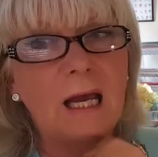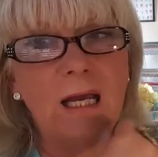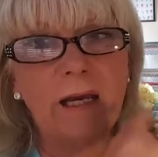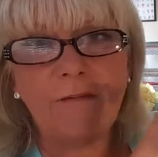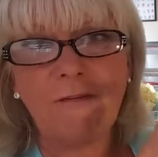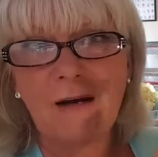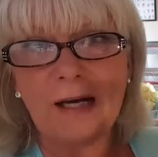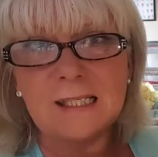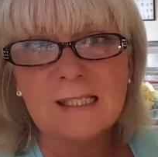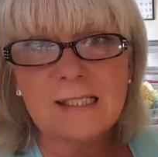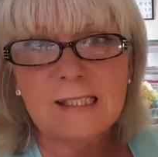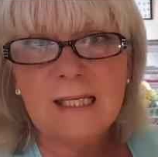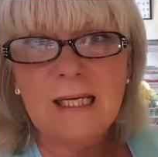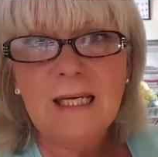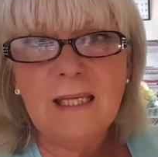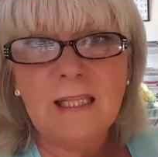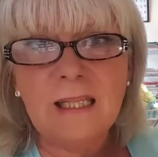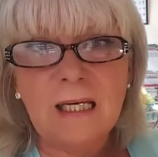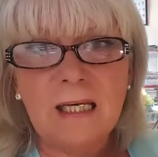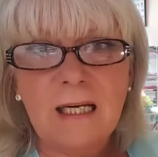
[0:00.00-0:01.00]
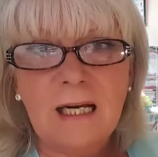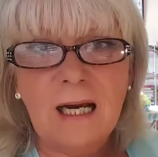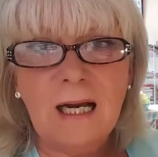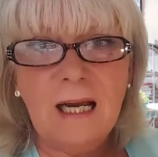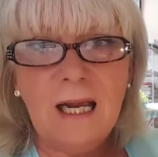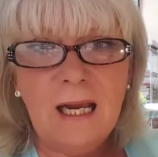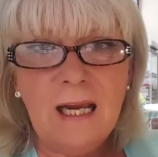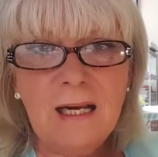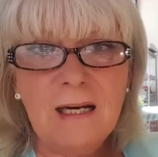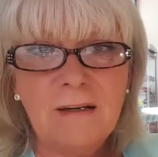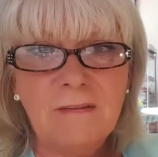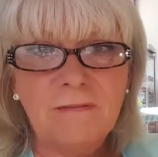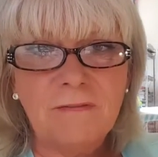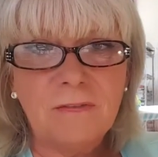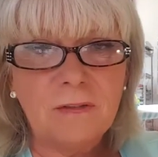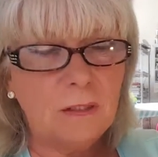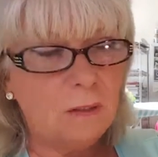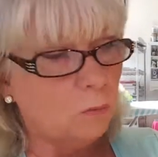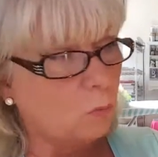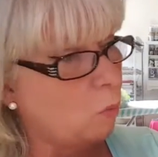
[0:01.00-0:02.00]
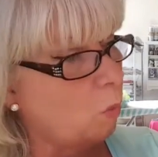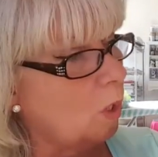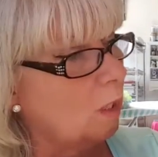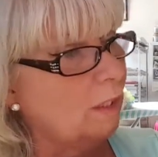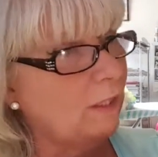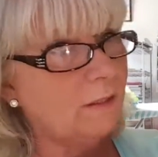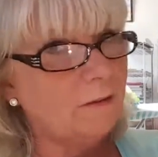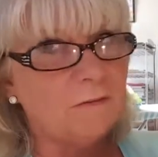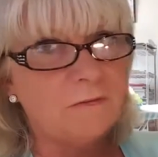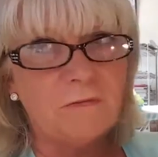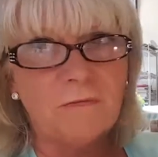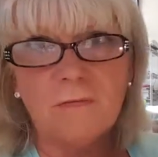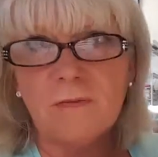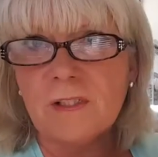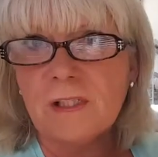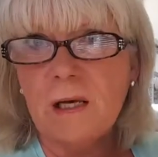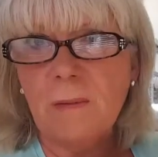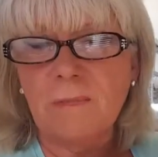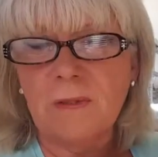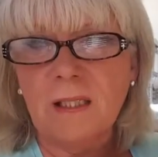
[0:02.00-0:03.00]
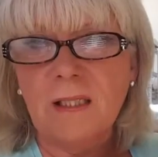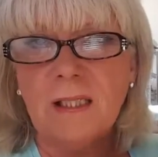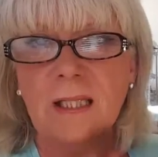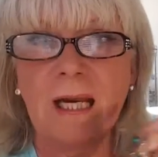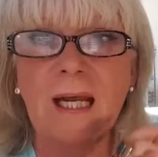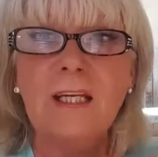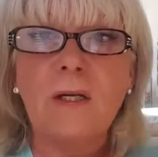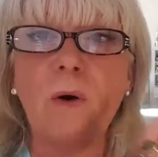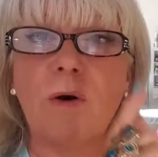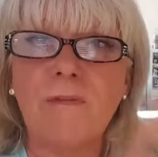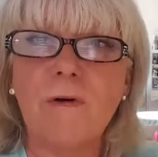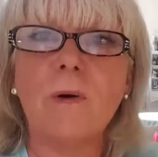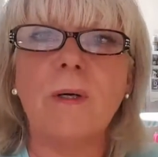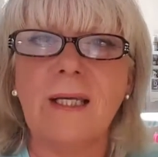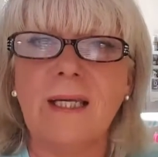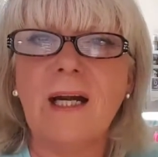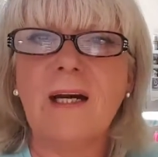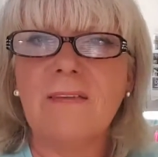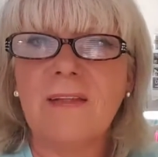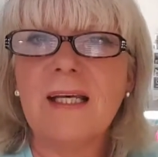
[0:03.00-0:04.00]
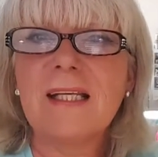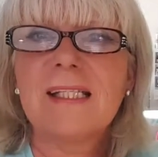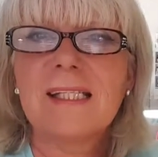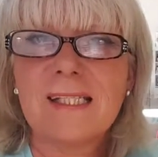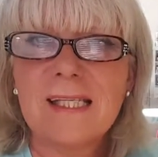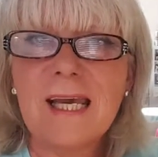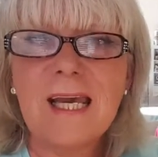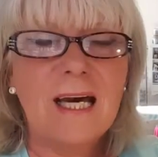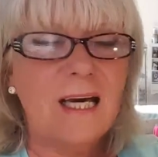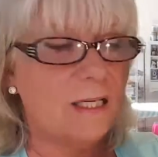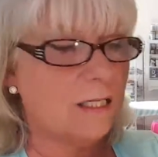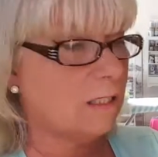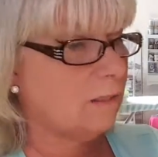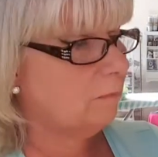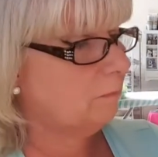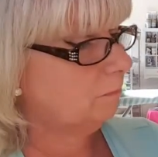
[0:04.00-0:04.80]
if I see that I have one of something, then I know I've already got that set.